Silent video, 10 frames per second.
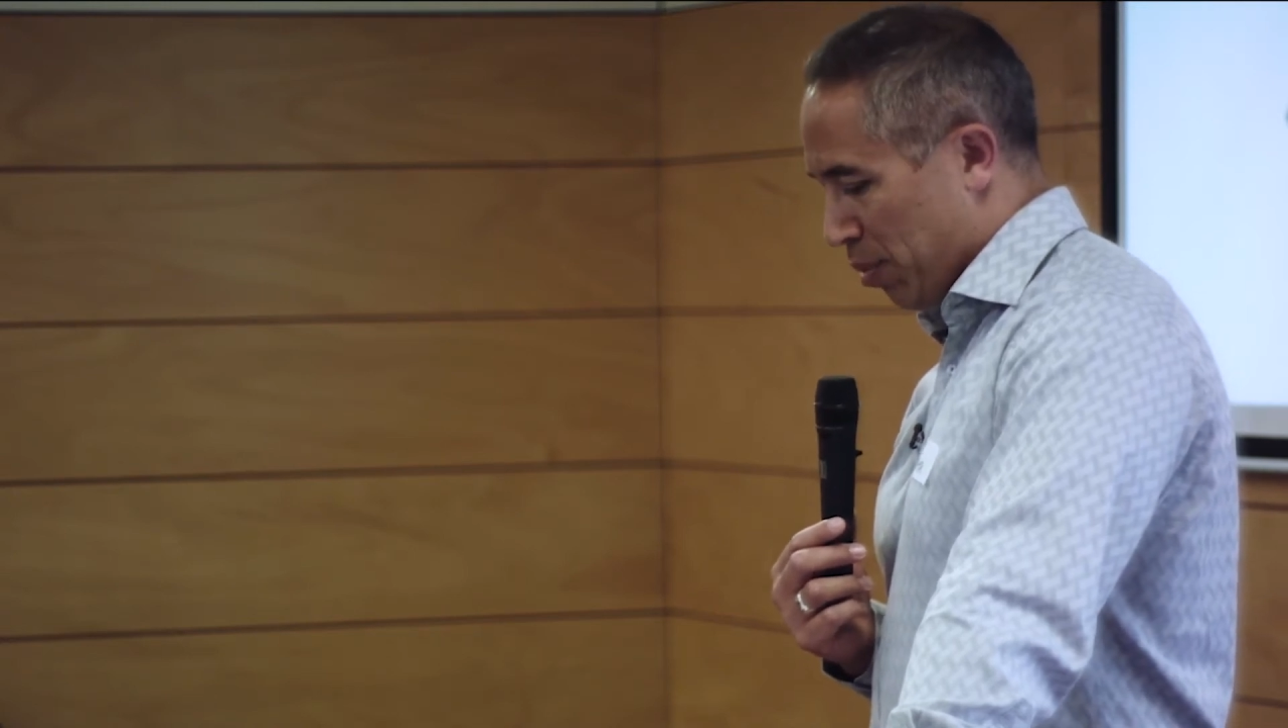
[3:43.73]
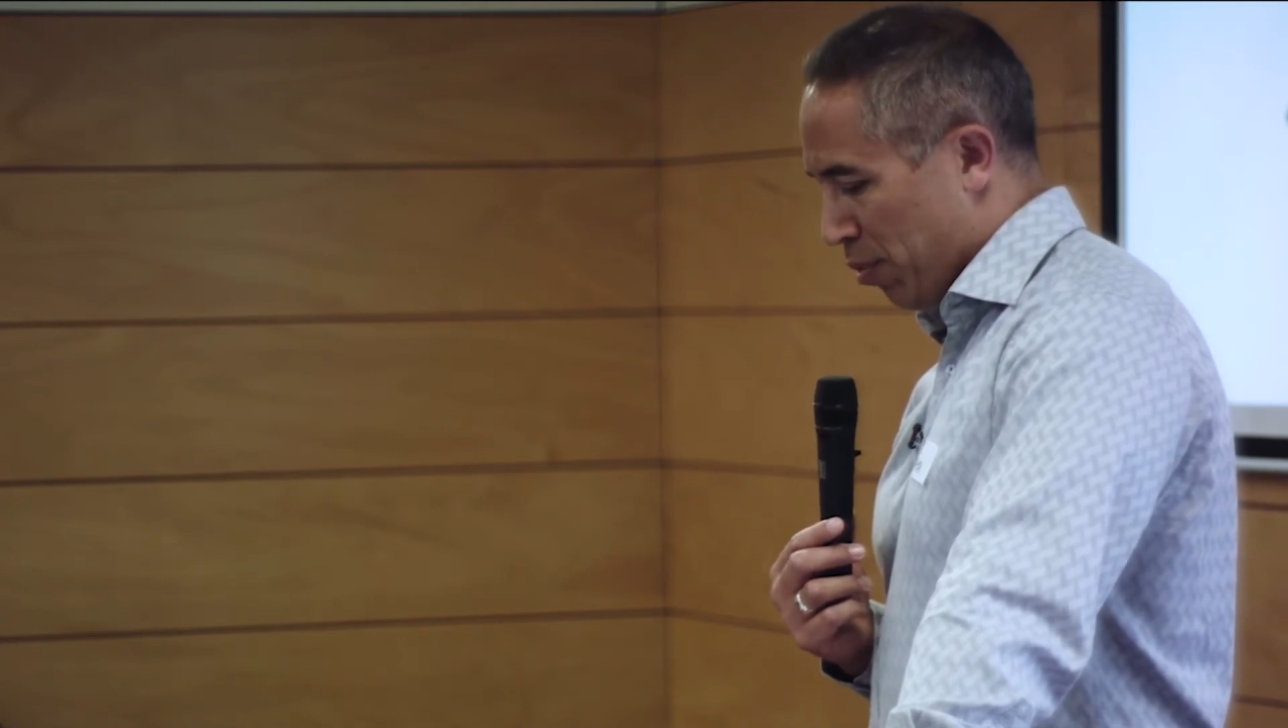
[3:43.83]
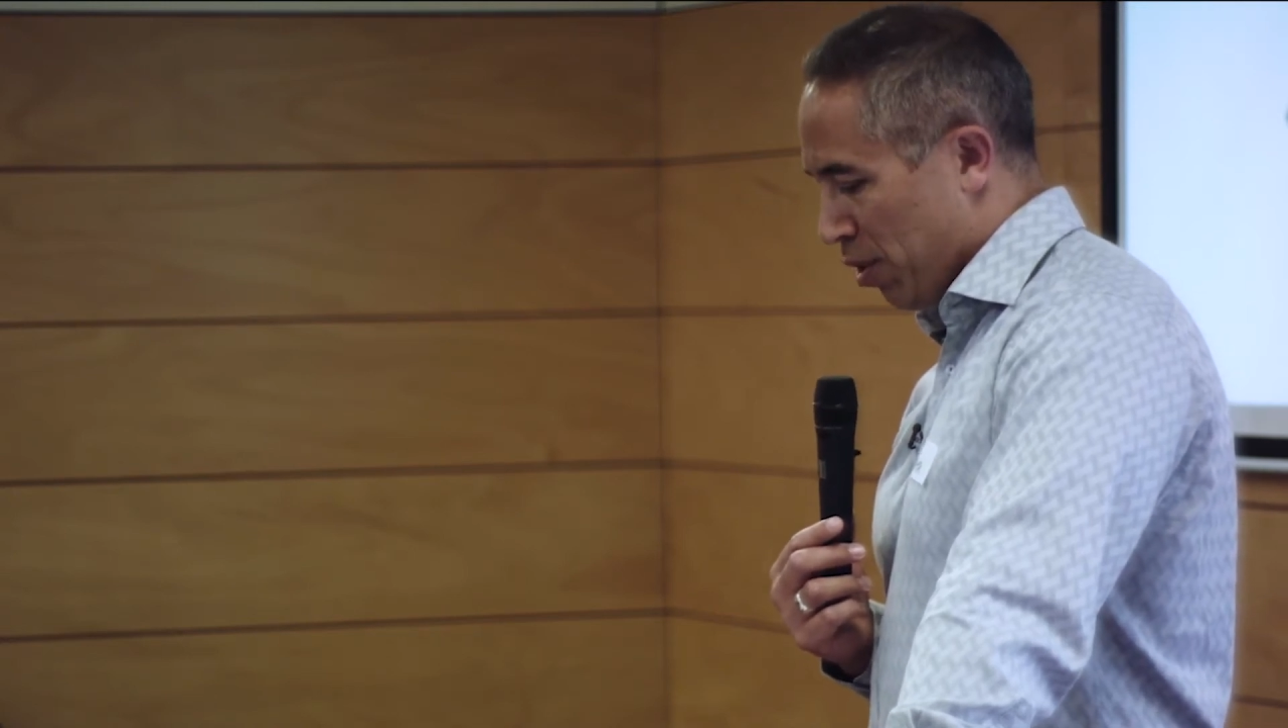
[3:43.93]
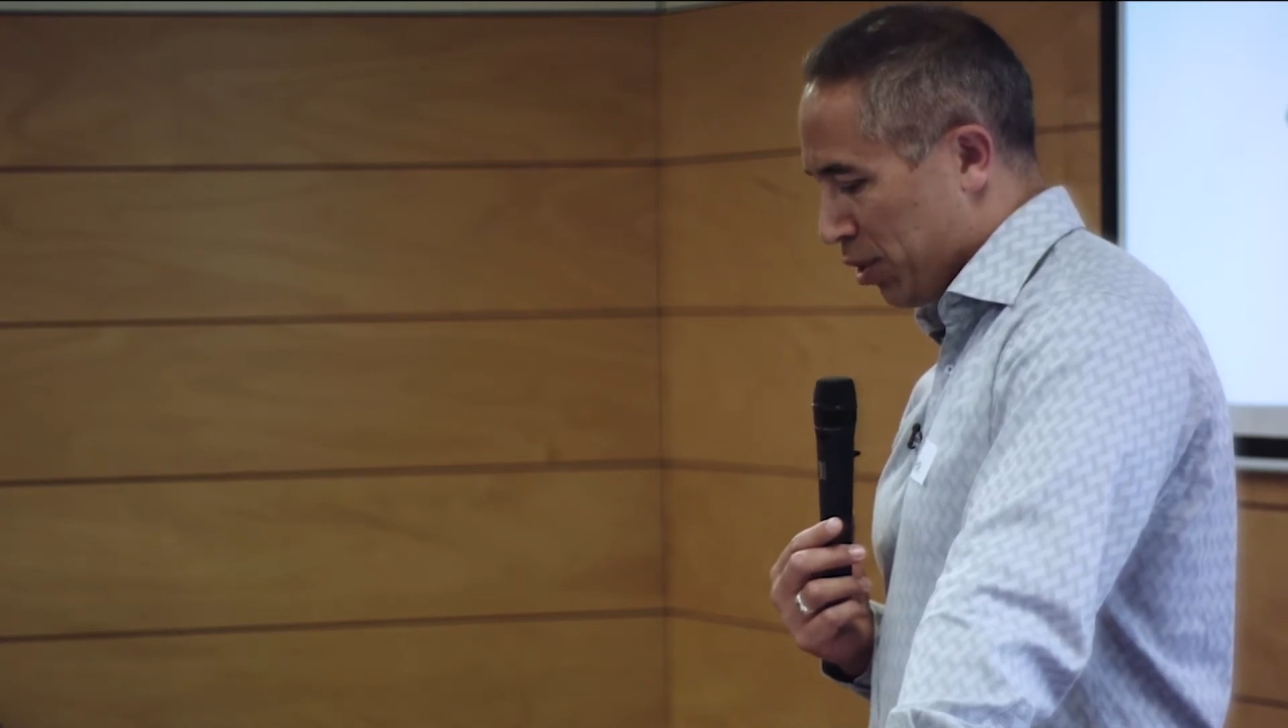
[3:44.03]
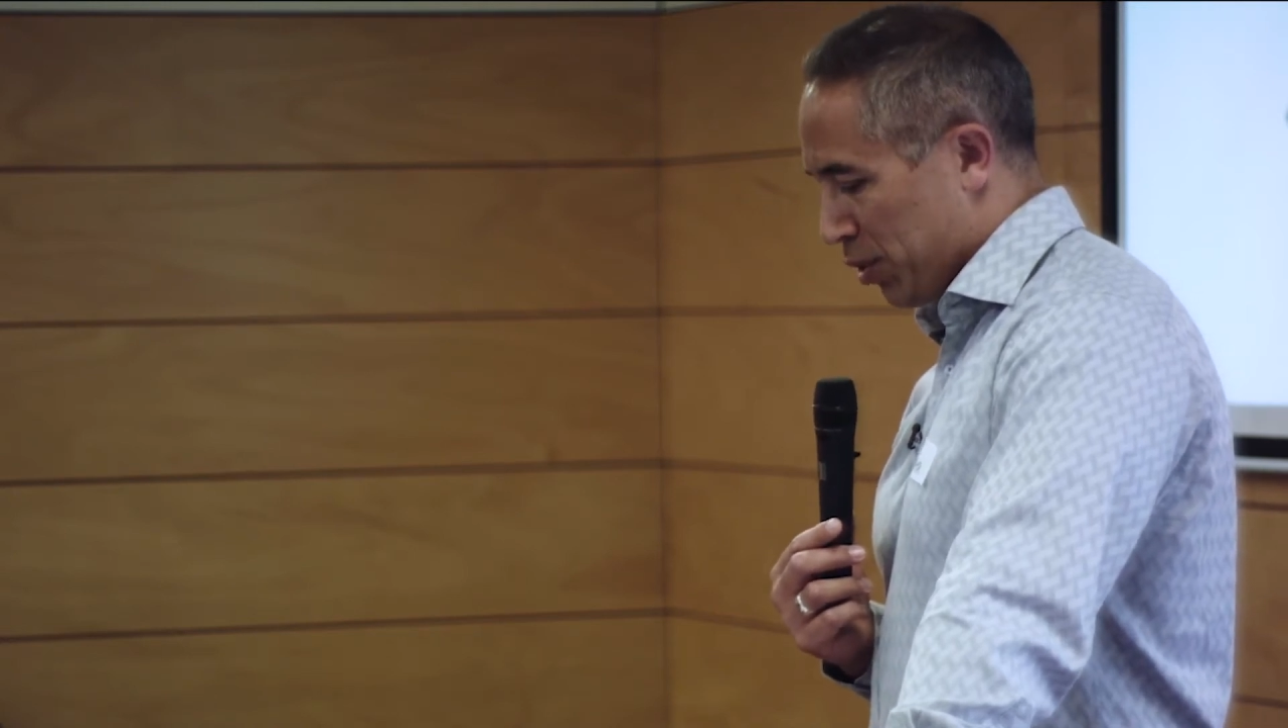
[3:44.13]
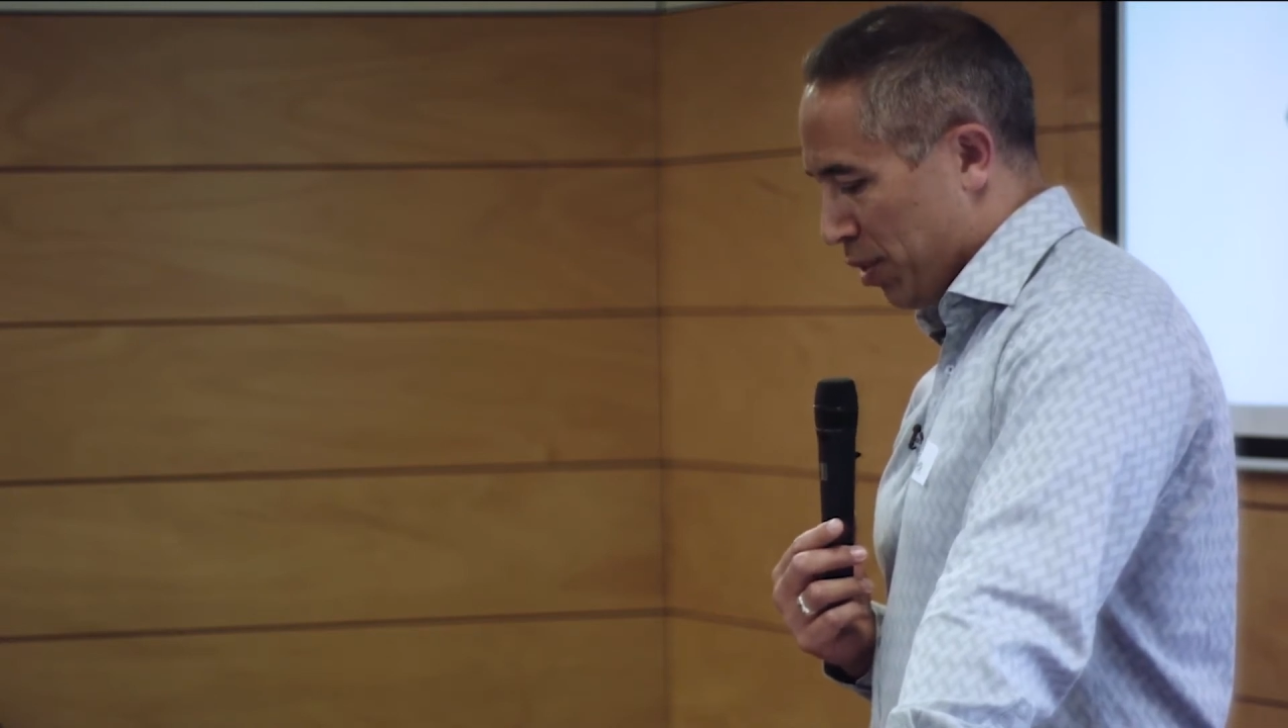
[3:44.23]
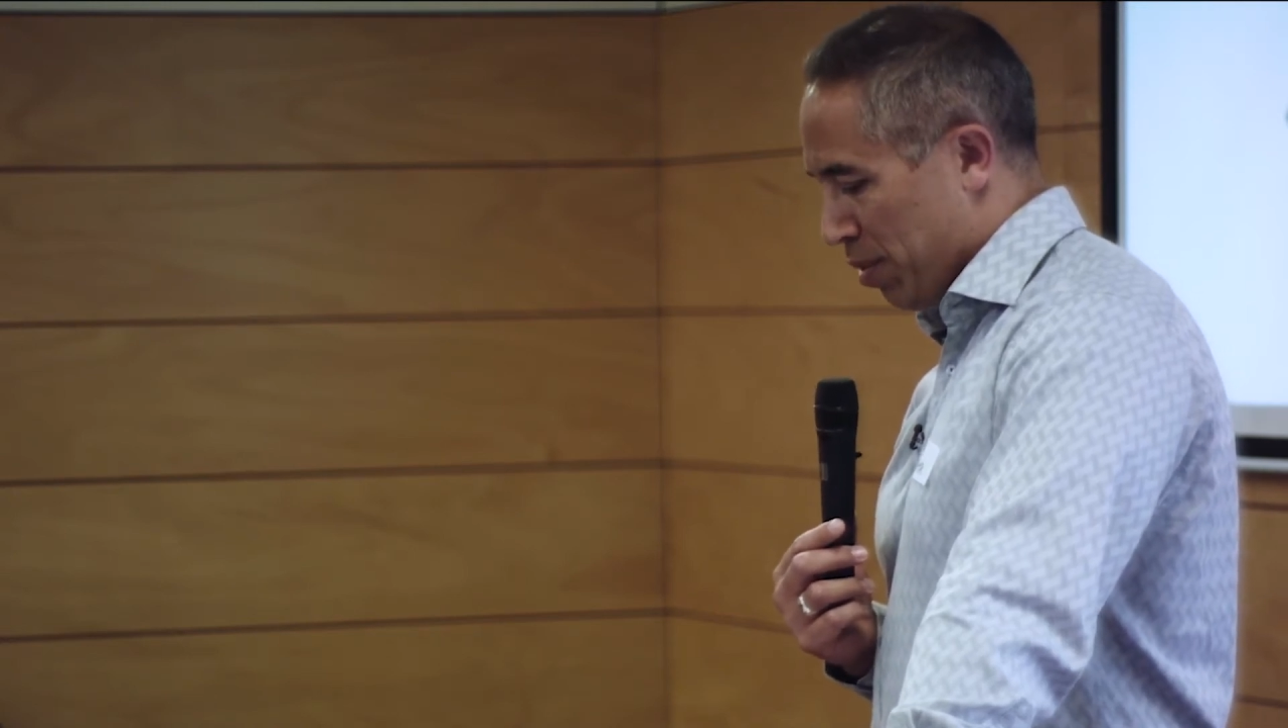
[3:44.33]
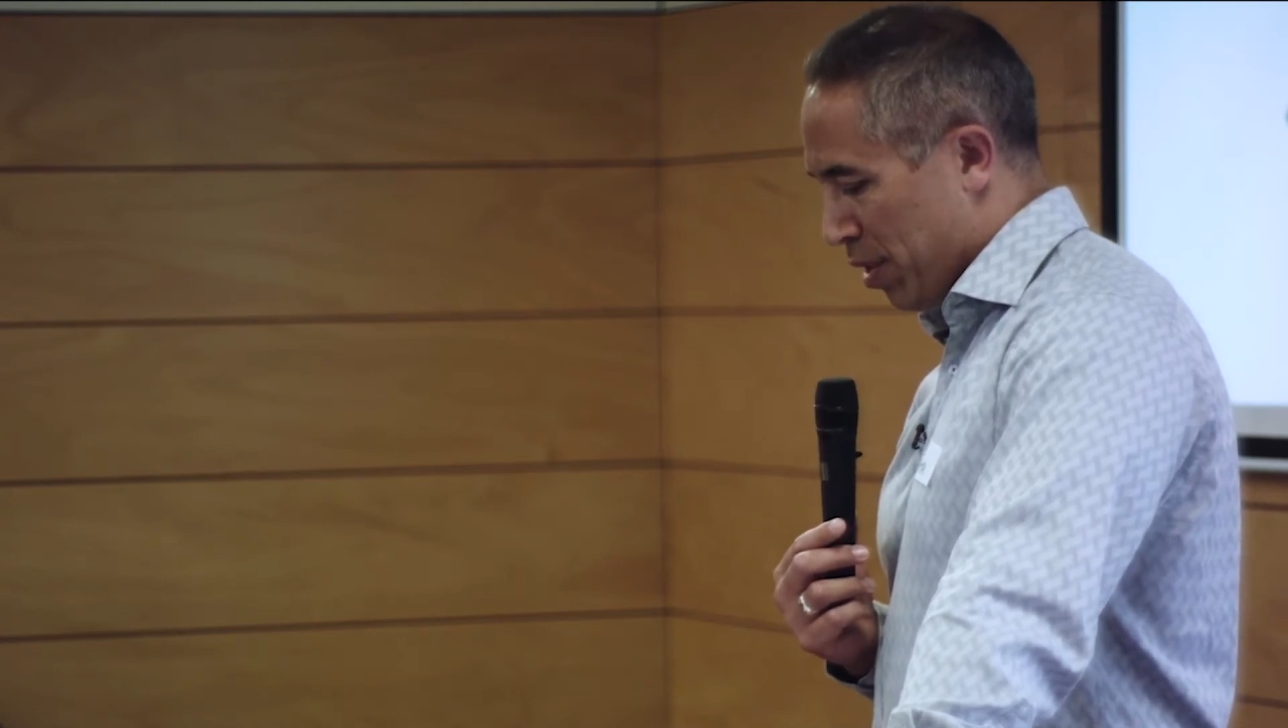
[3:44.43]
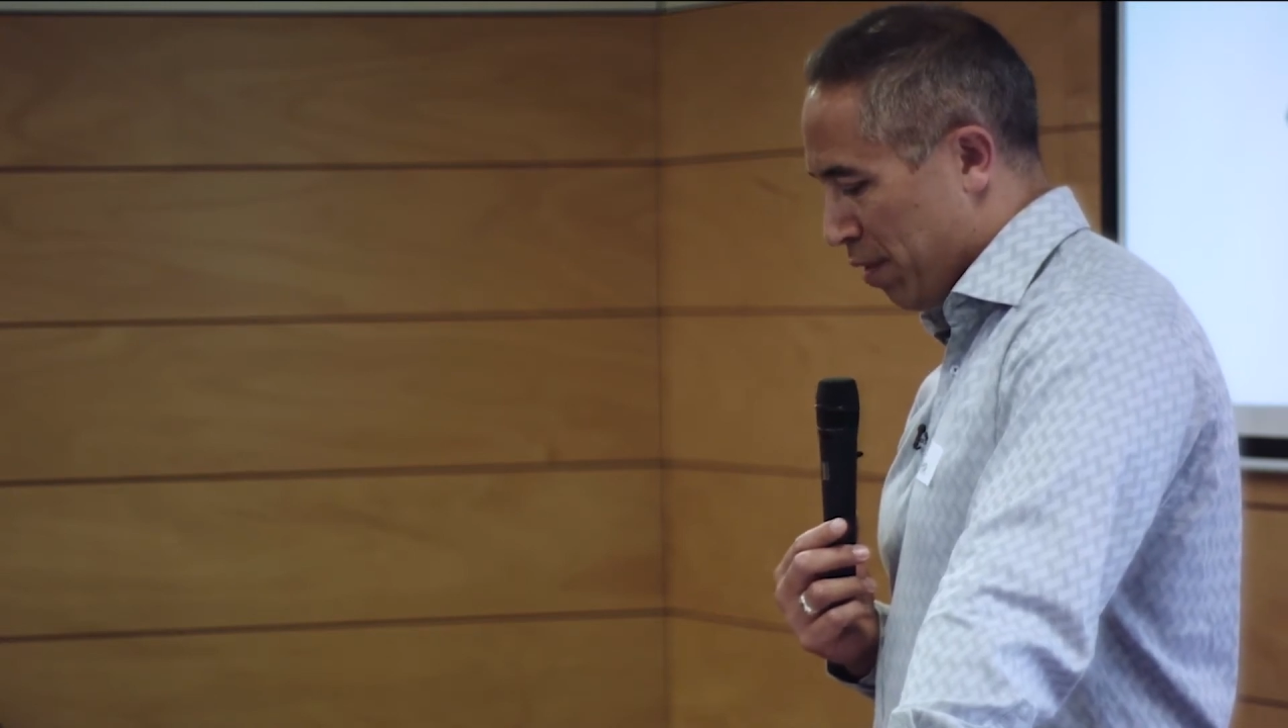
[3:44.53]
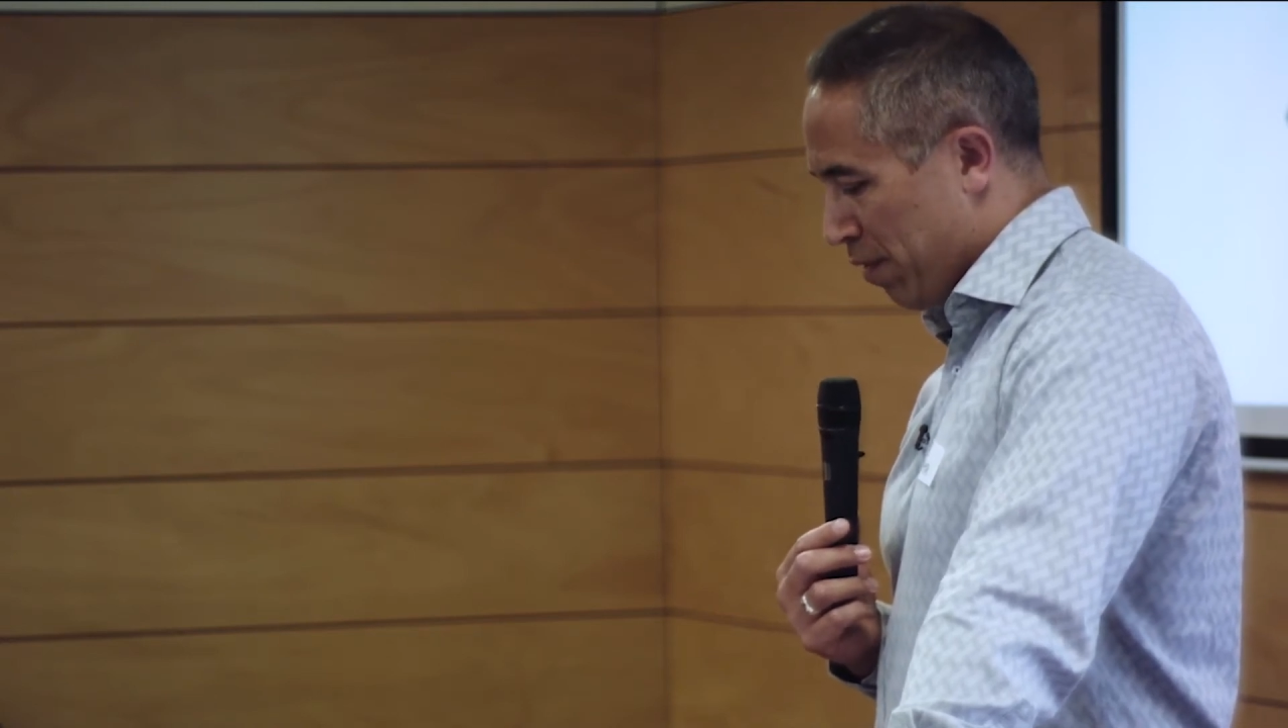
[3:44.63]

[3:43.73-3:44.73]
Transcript: approach with the mana